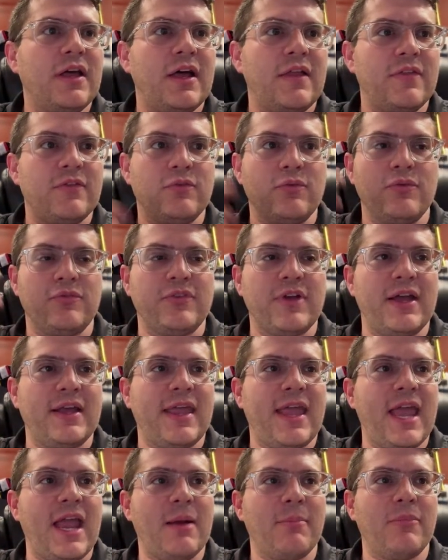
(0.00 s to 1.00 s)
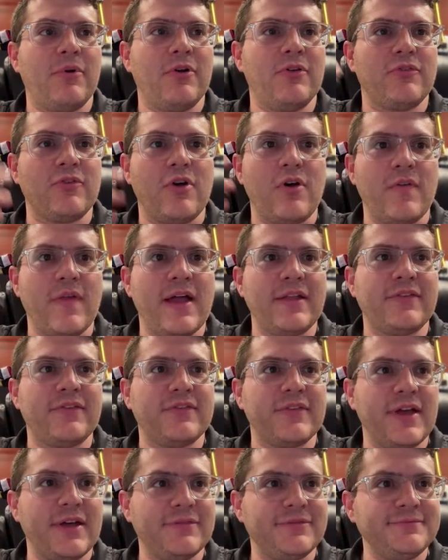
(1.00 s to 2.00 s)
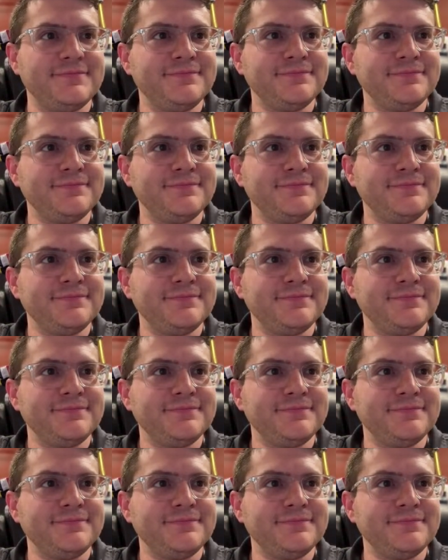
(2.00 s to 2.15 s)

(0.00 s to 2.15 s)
the dual side cameras, all that stuff.